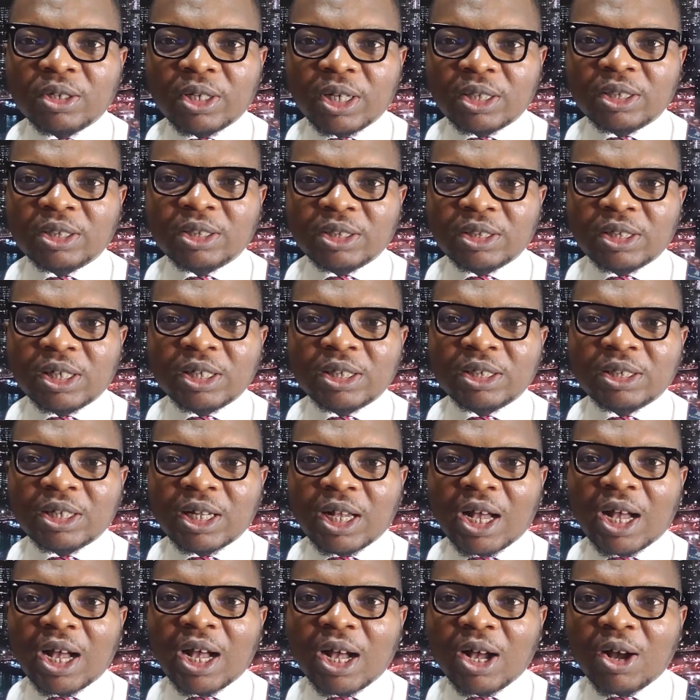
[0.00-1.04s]
Nigerians
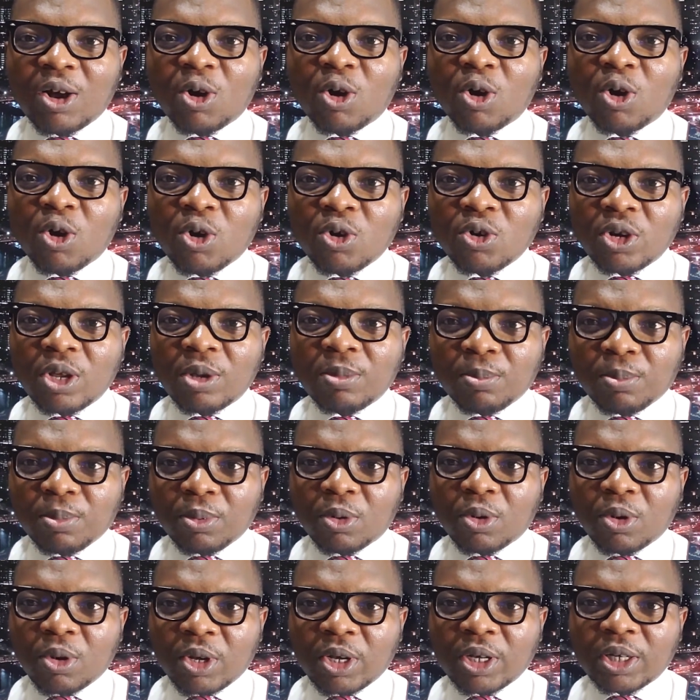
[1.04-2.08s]
are
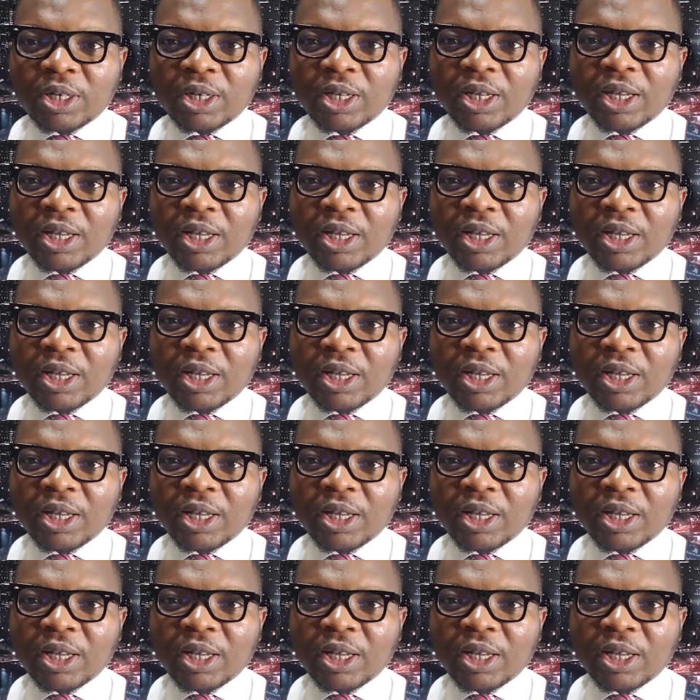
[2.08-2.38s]
unemployed